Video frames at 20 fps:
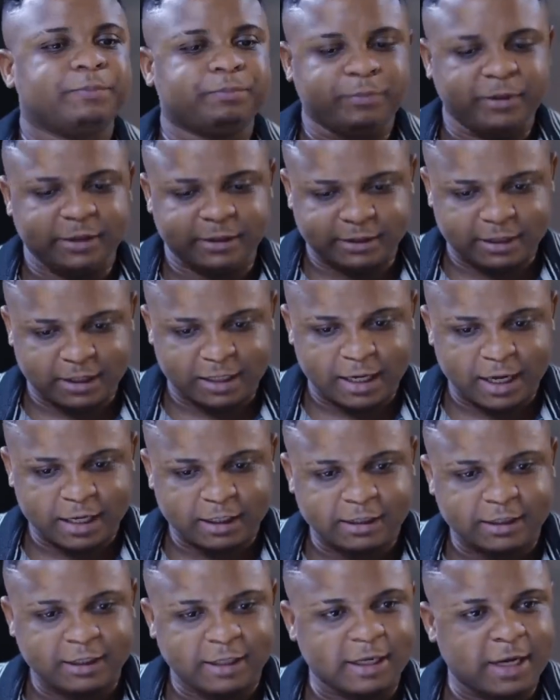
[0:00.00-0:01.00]
Please,
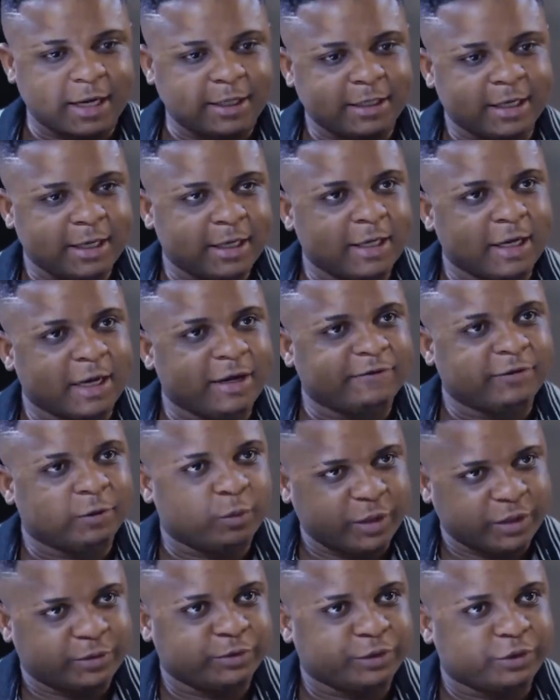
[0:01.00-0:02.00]
can I have a
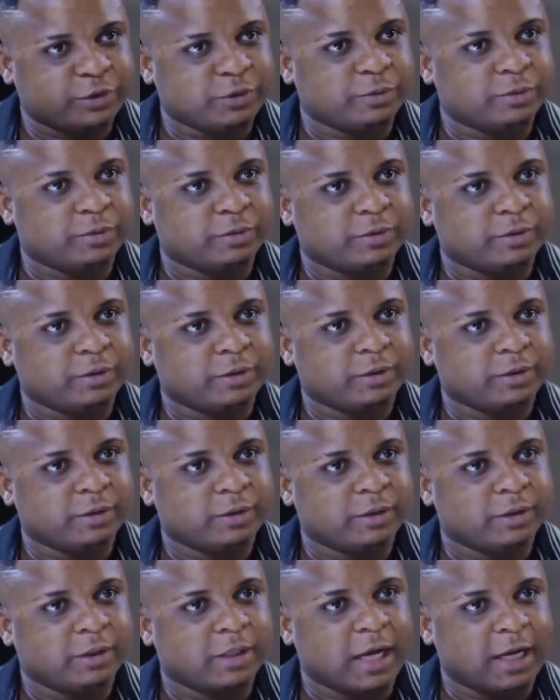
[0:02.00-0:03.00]
word with you?
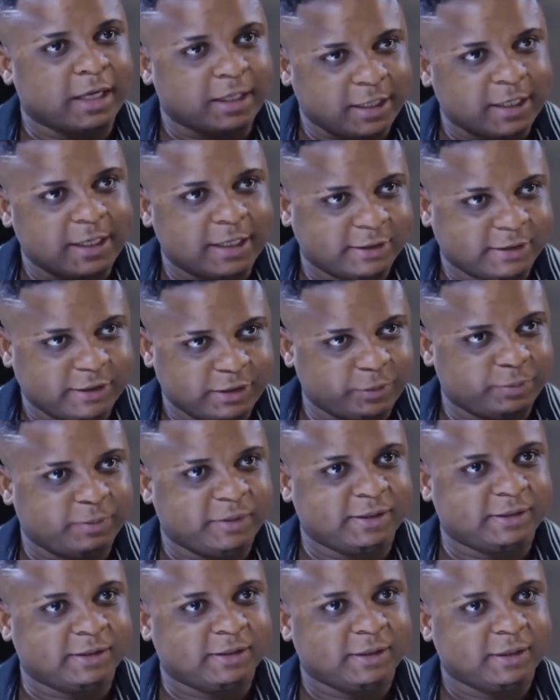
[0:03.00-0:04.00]
Can I see you,
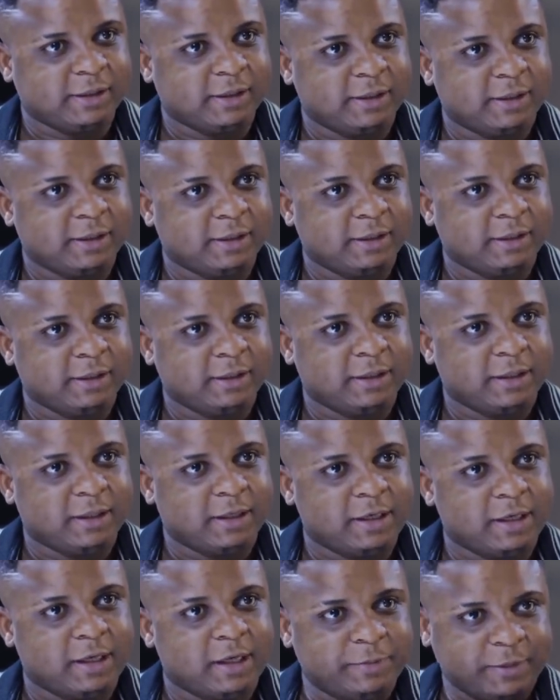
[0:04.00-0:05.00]
please?
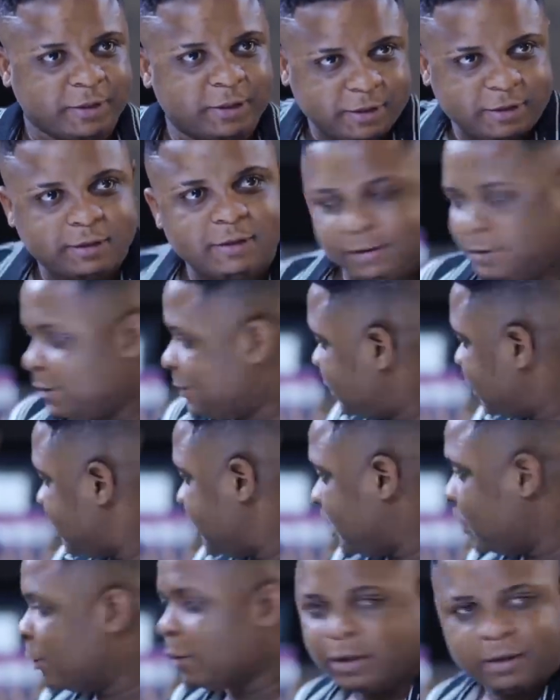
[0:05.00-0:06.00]
I mean,
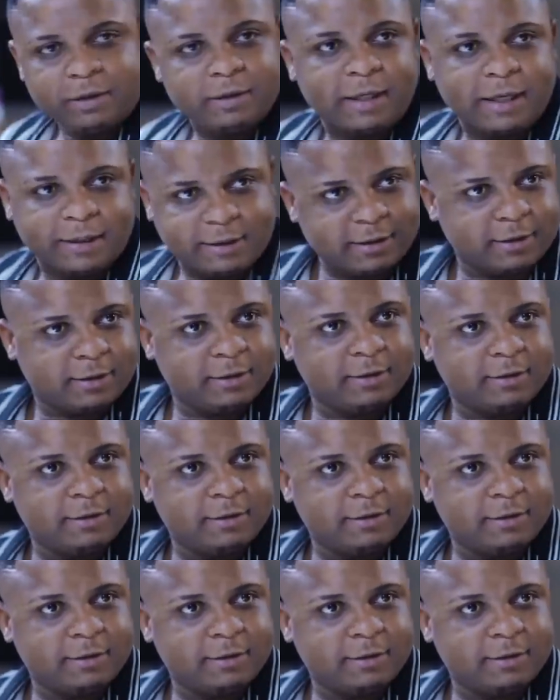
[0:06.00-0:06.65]
I want, like,